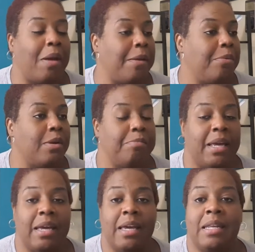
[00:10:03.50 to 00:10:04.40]
paper and
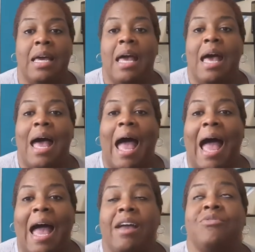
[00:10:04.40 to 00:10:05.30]
pen.
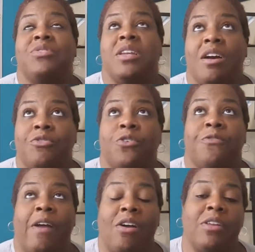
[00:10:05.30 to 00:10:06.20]
I have never
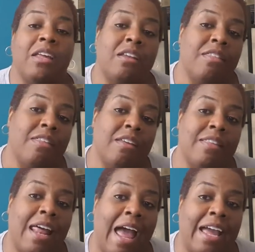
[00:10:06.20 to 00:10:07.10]
found anything
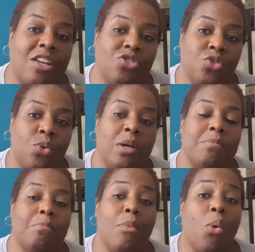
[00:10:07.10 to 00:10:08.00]
that I
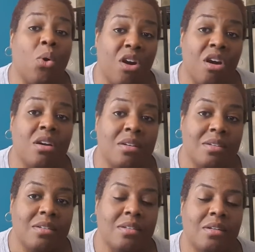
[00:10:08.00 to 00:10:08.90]
enjoyed more
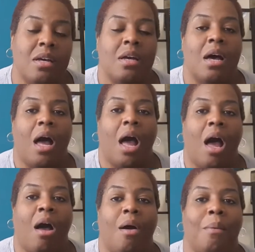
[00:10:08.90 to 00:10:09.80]

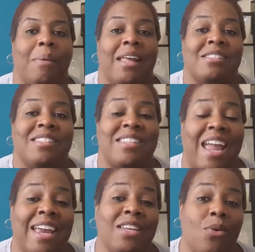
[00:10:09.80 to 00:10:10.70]
um, and
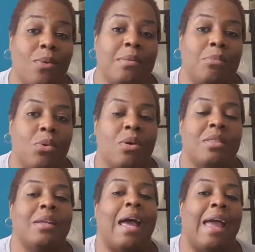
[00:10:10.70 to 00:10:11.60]
stayed on more
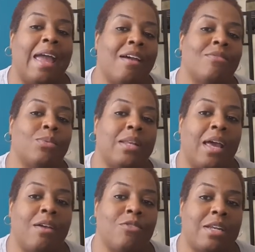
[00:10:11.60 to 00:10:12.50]
than I have with
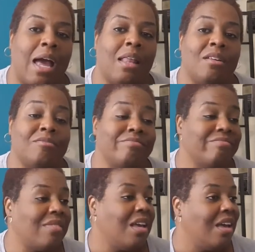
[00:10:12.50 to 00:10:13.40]
EveryDollar.
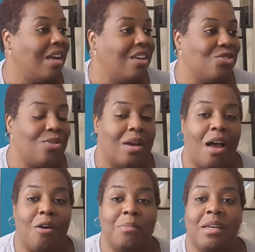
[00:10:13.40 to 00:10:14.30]
You can
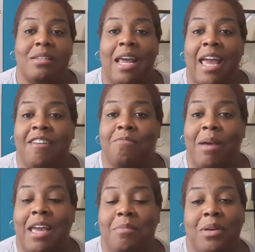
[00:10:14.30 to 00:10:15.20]
call me a Dave
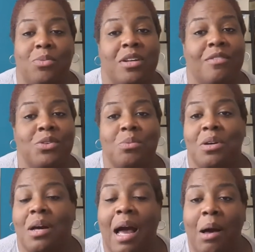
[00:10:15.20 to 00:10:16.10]
baby, whatever you
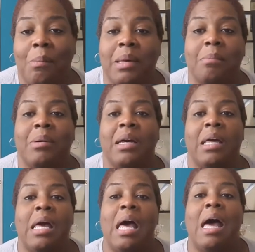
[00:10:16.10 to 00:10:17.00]
want to call me,
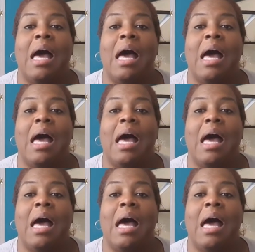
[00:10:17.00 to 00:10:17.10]
but